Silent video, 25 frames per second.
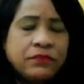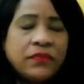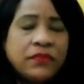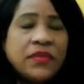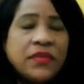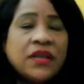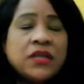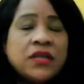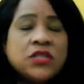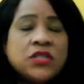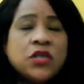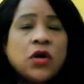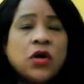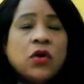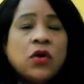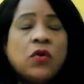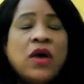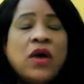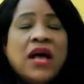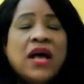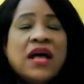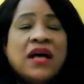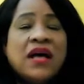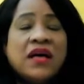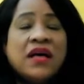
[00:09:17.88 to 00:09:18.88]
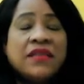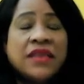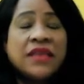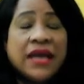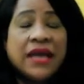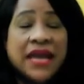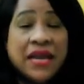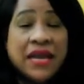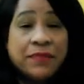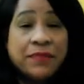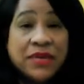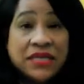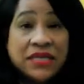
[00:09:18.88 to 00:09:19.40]
So the
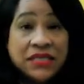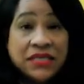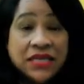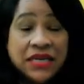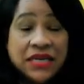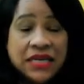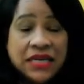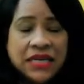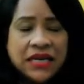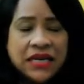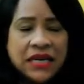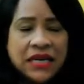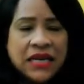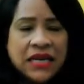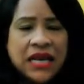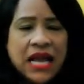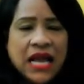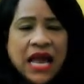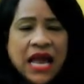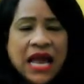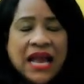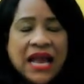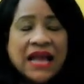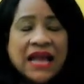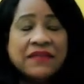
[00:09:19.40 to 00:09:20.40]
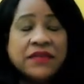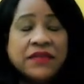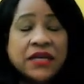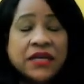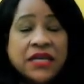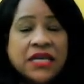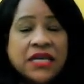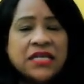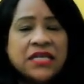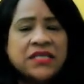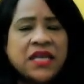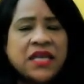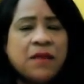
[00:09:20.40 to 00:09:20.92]
APC and the
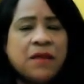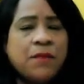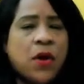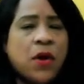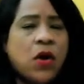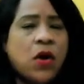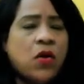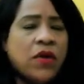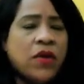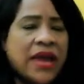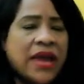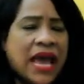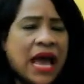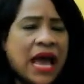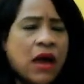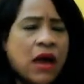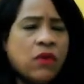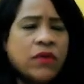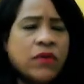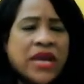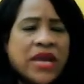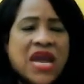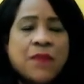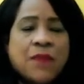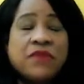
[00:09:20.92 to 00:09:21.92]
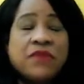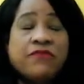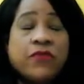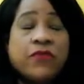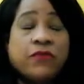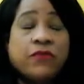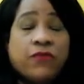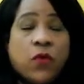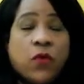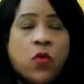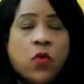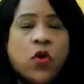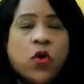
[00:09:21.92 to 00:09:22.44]
yeast and mold count can be
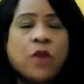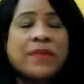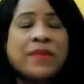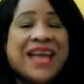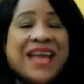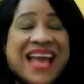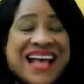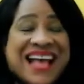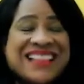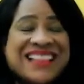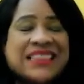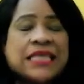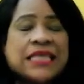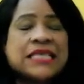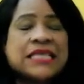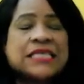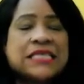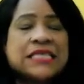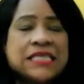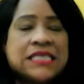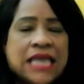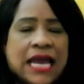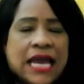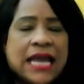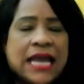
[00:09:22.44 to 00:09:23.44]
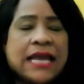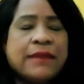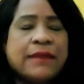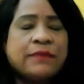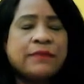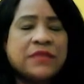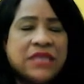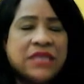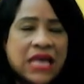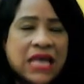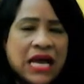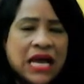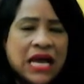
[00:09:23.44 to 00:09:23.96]
performed at the same
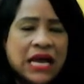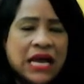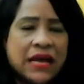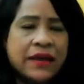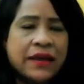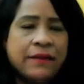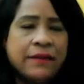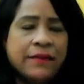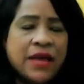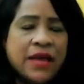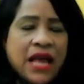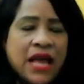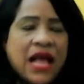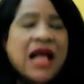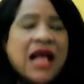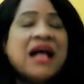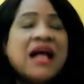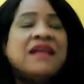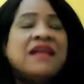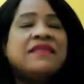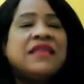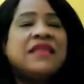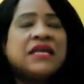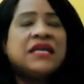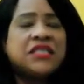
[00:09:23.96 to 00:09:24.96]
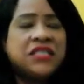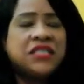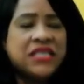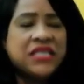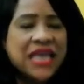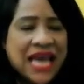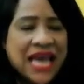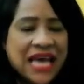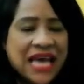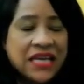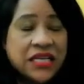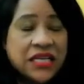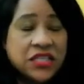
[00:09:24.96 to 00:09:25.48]
time. The
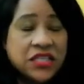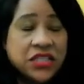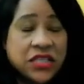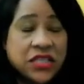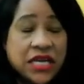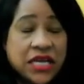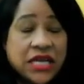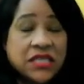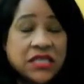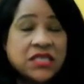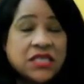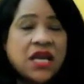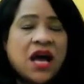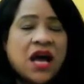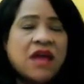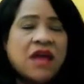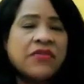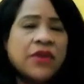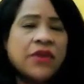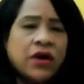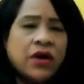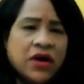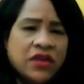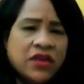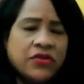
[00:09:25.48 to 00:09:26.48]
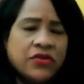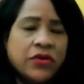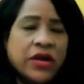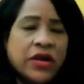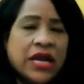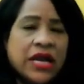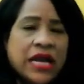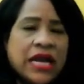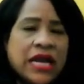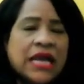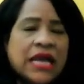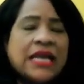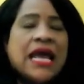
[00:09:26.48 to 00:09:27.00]
challenge test, on the other
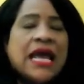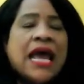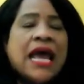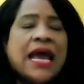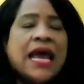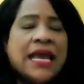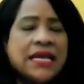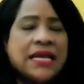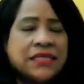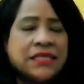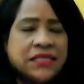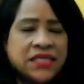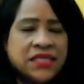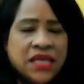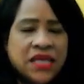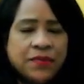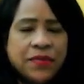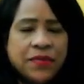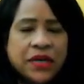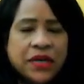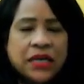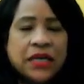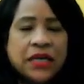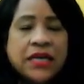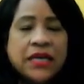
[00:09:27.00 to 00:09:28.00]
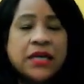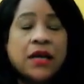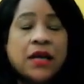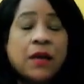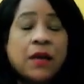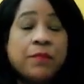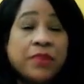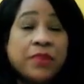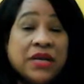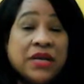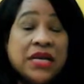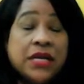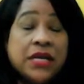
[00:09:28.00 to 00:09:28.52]
hand, is typically
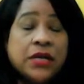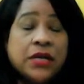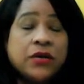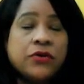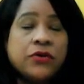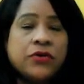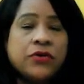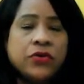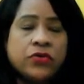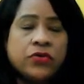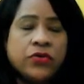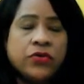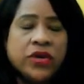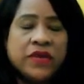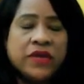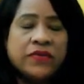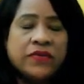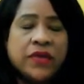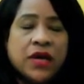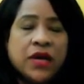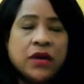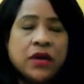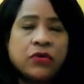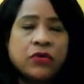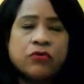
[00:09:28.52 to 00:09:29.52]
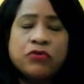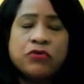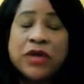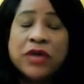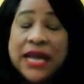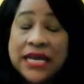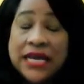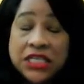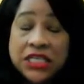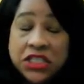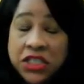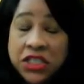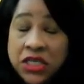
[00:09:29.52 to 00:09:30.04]
completed during the
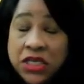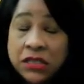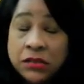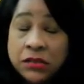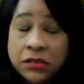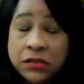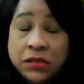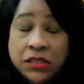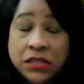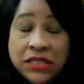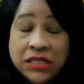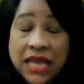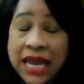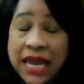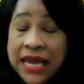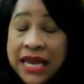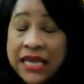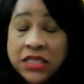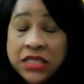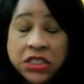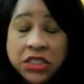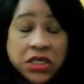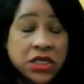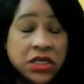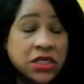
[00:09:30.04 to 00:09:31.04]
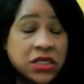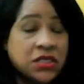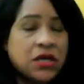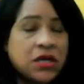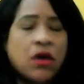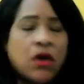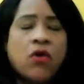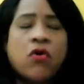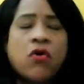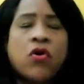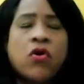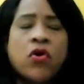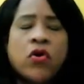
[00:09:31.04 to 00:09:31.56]
creation stages
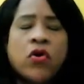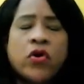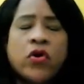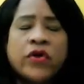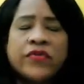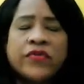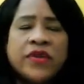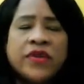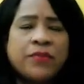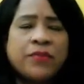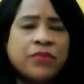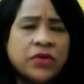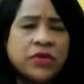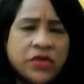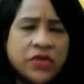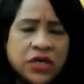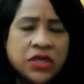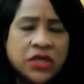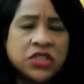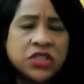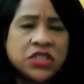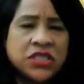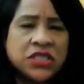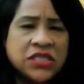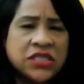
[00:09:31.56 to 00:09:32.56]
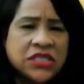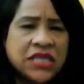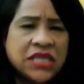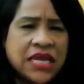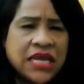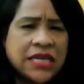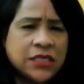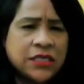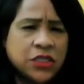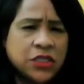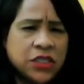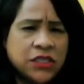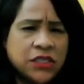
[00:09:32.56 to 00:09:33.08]
or the production
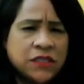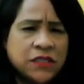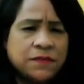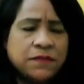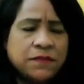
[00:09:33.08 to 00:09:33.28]
stages.